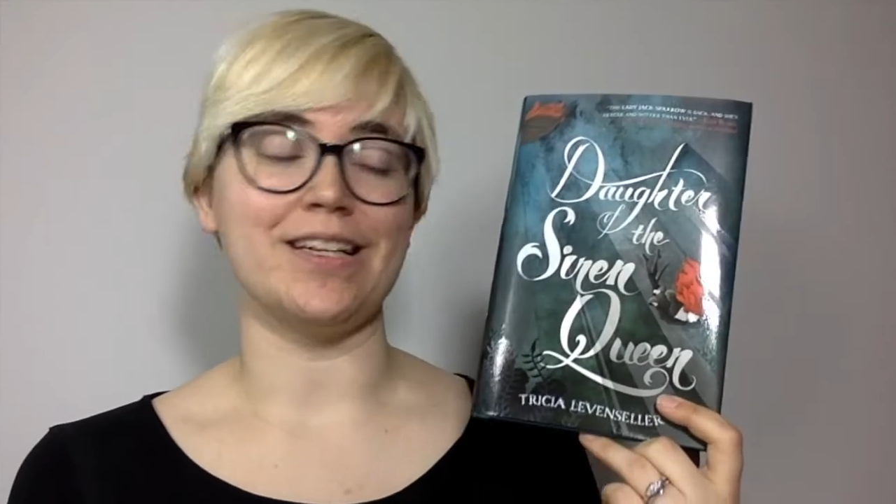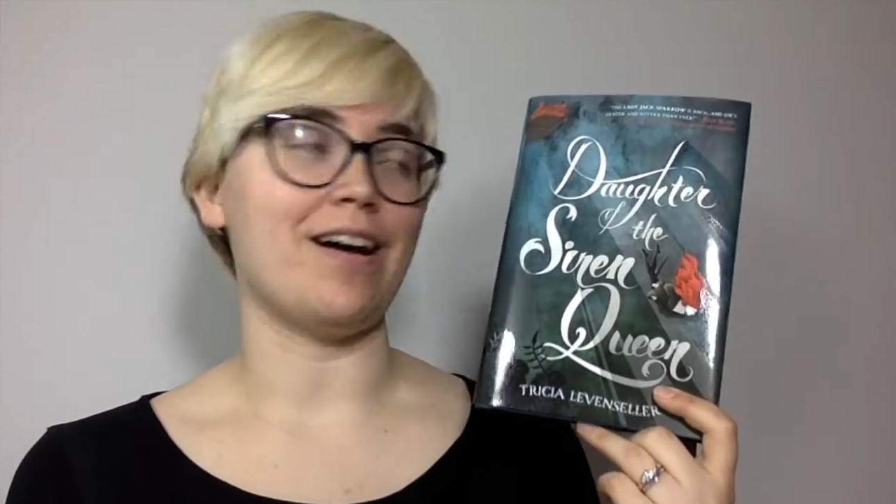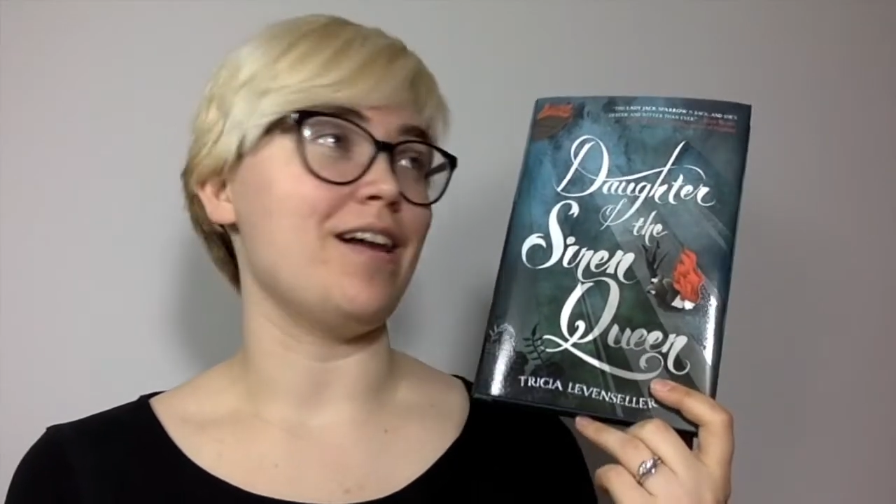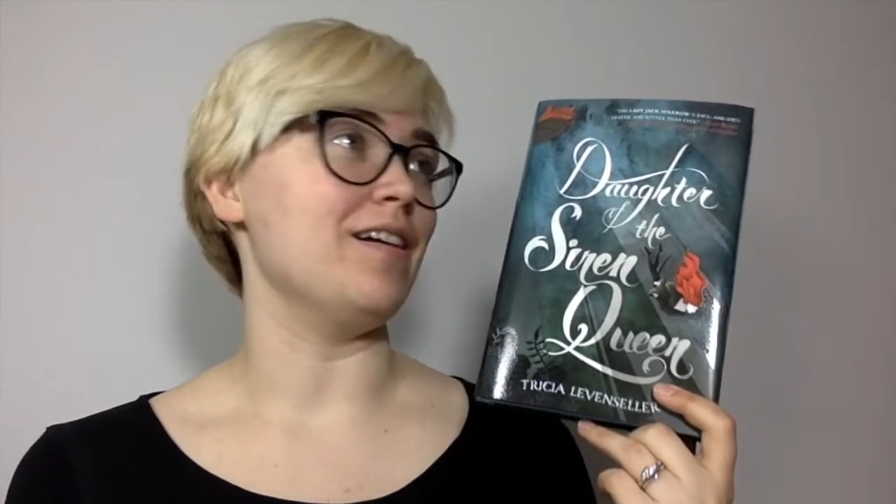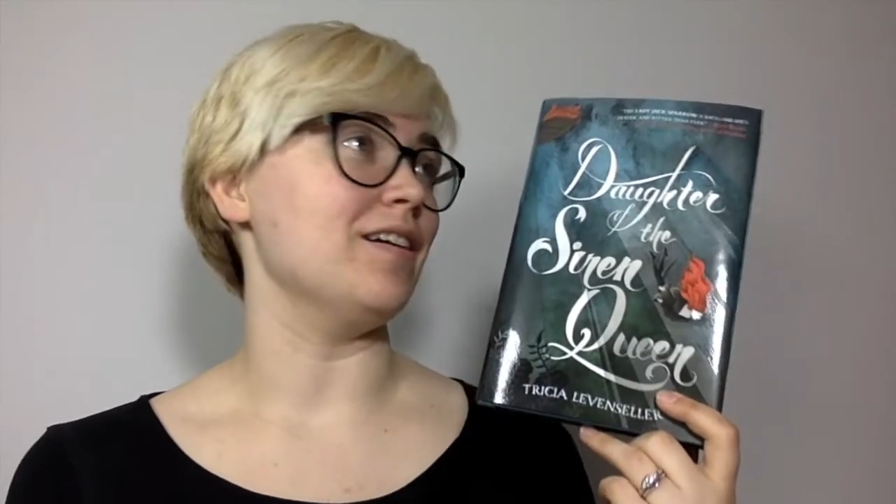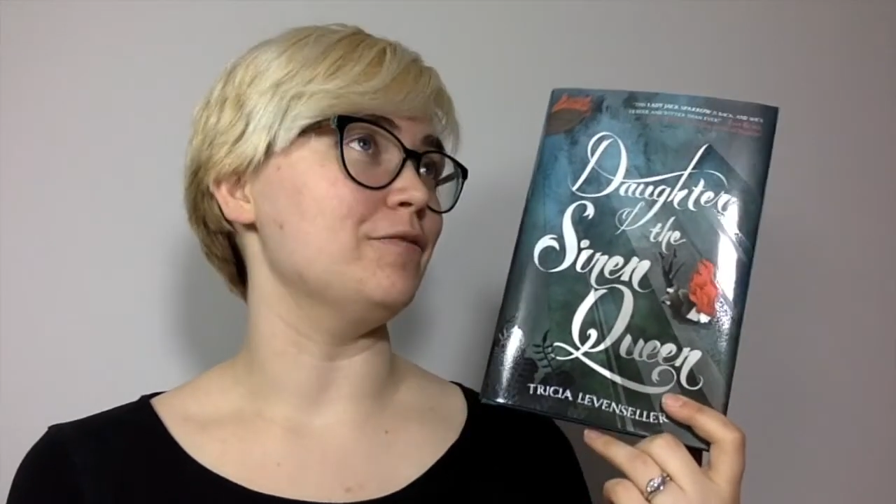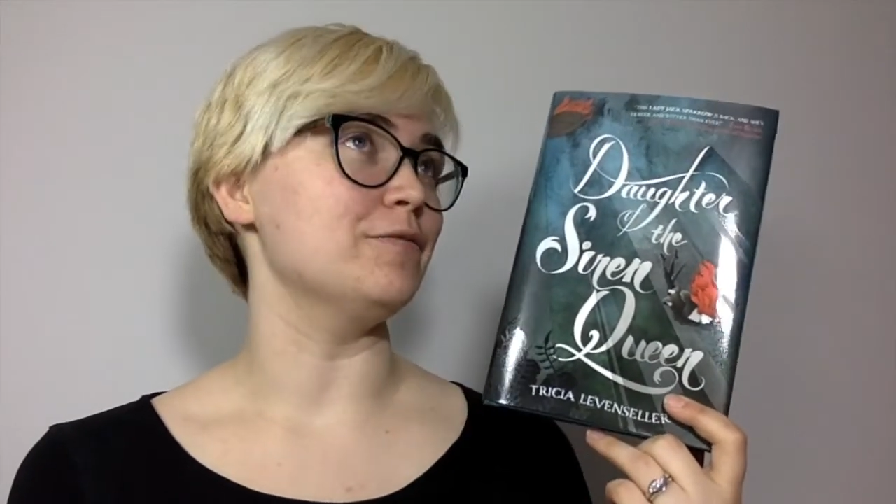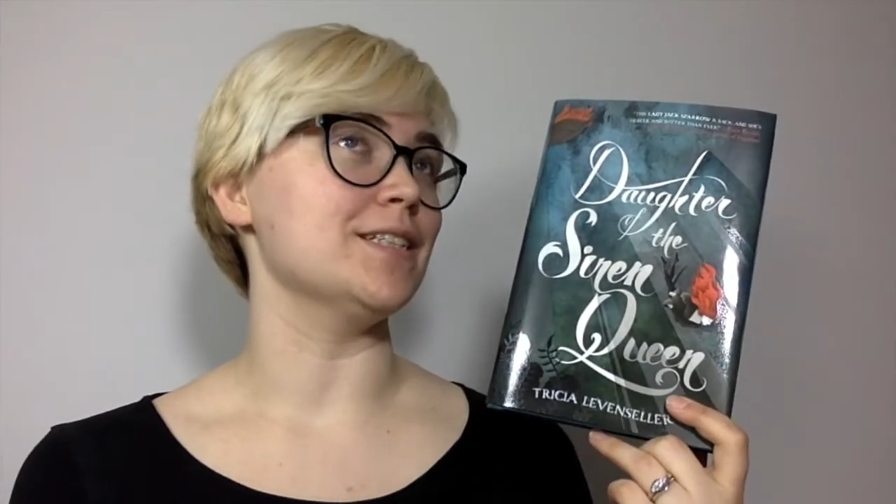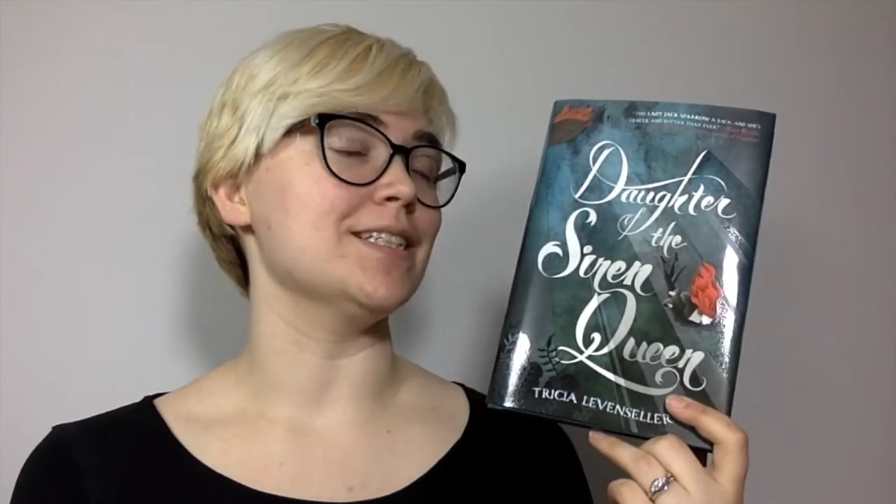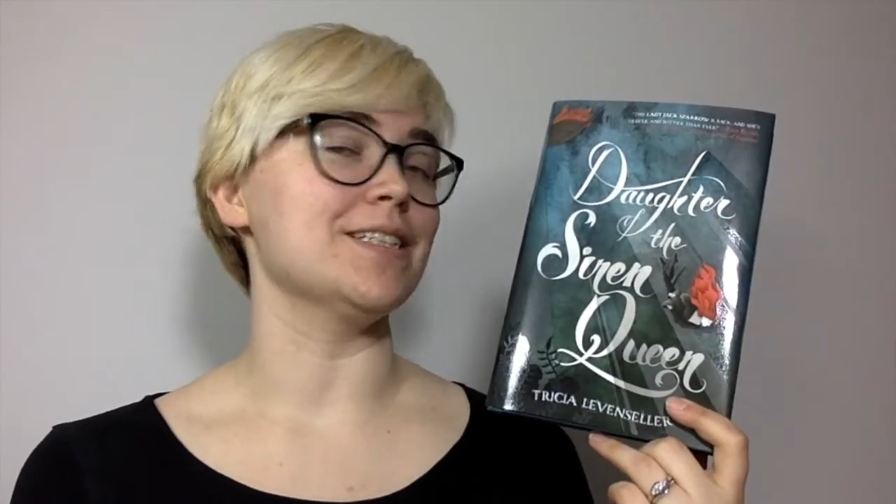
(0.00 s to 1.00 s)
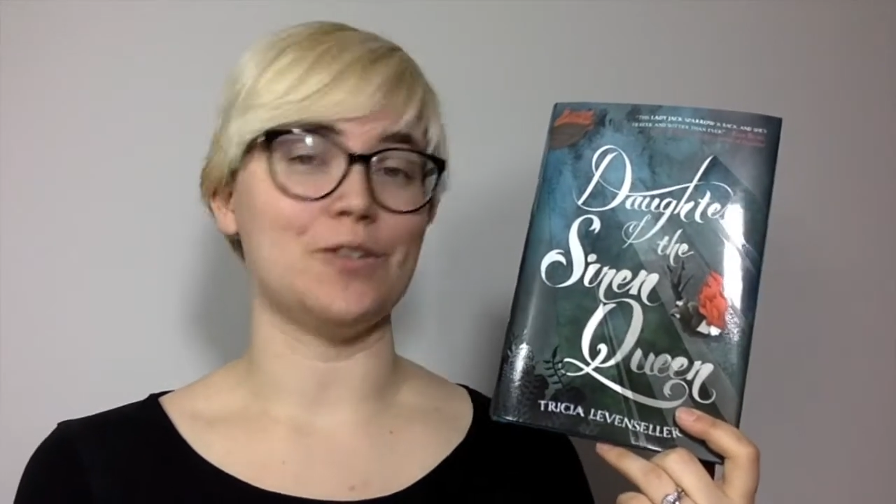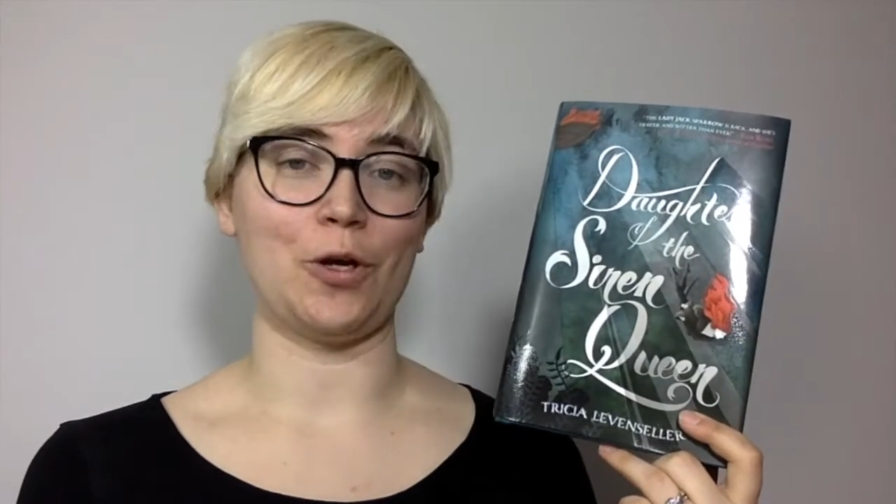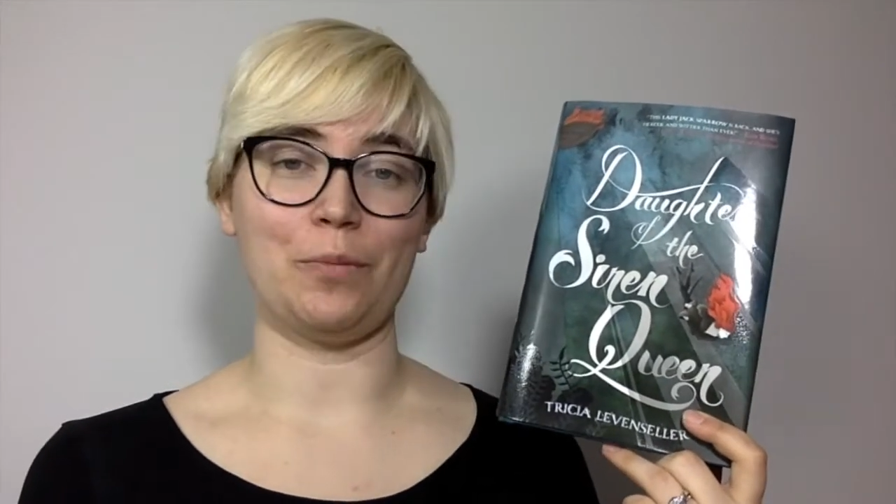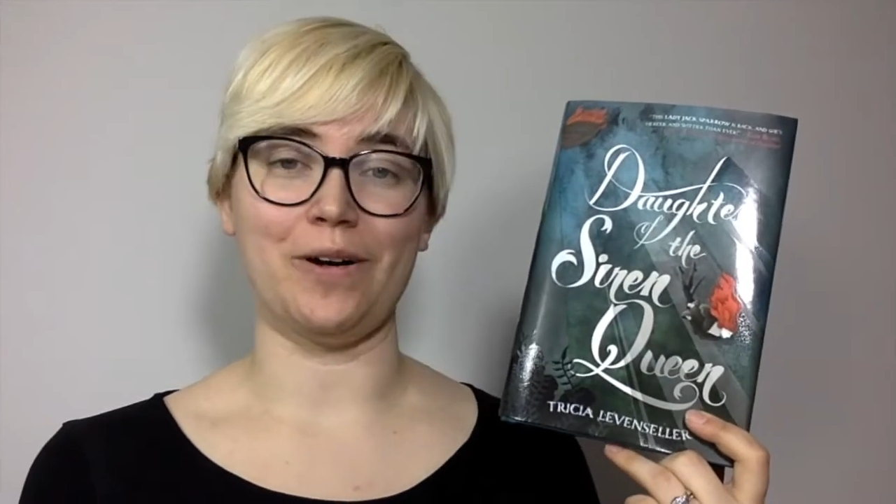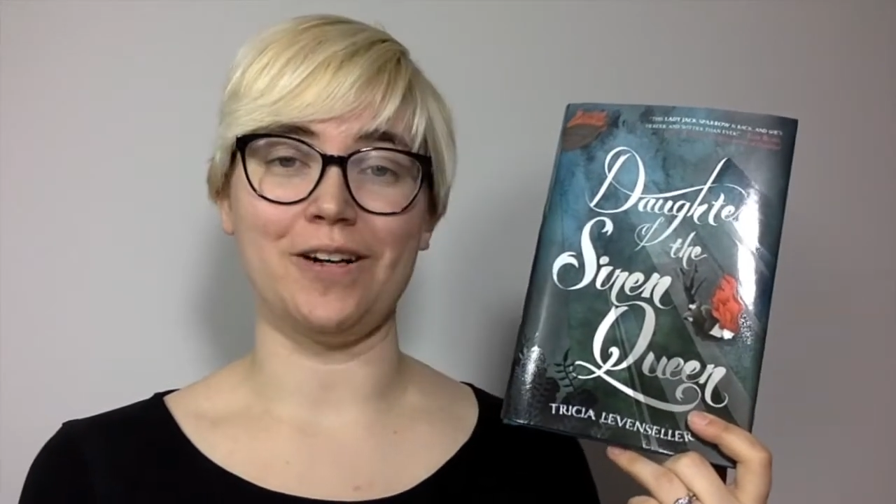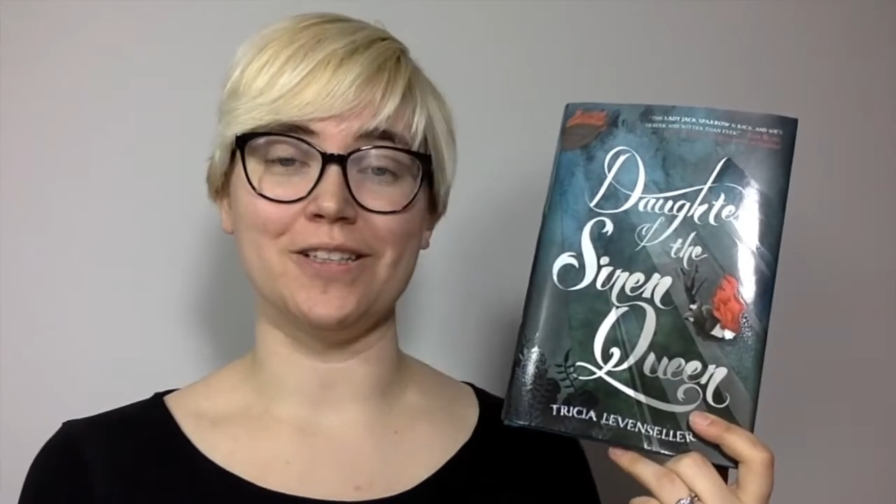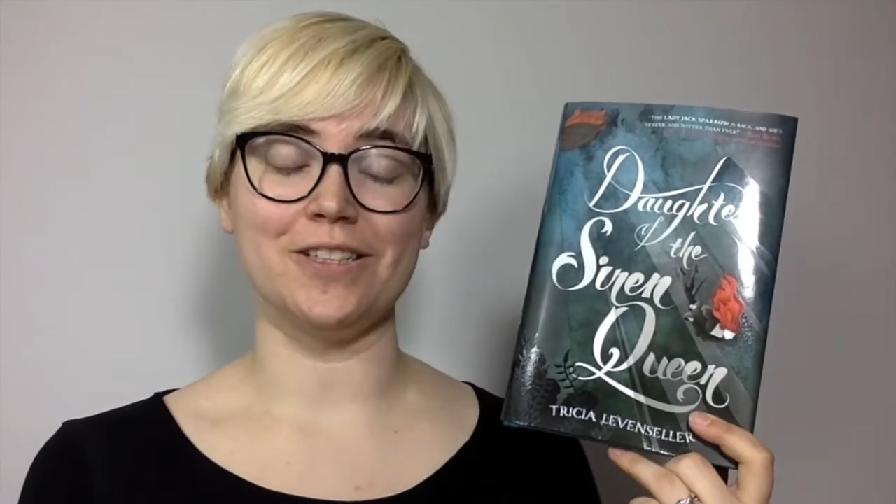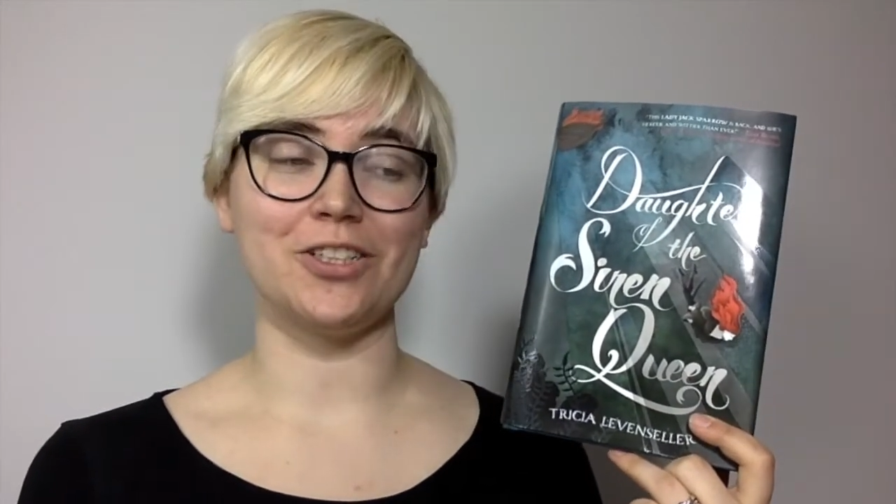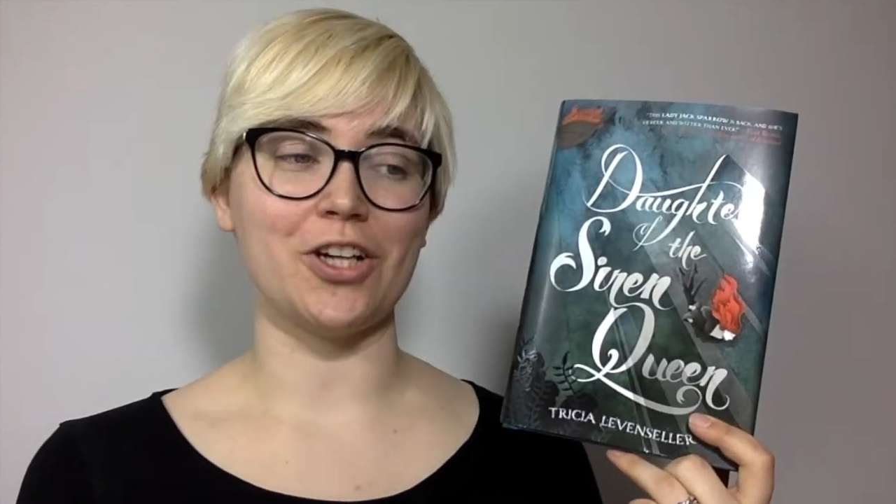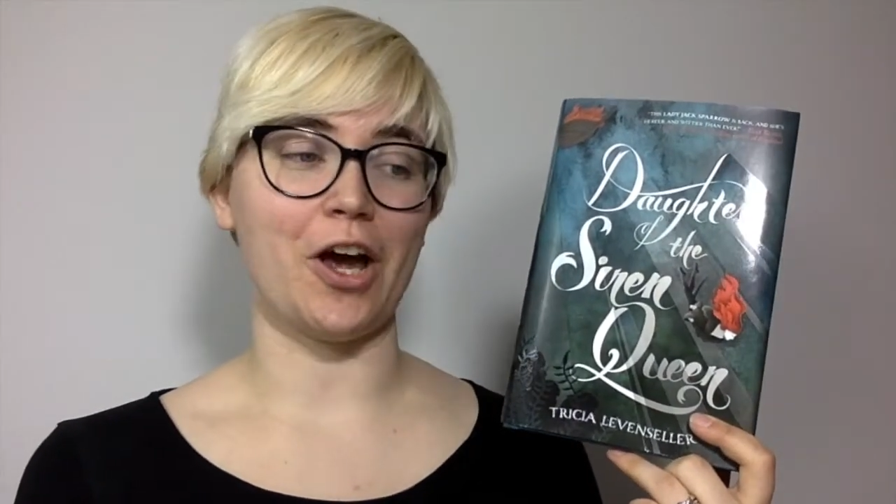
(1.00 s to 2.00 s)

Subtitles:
I loved it so much.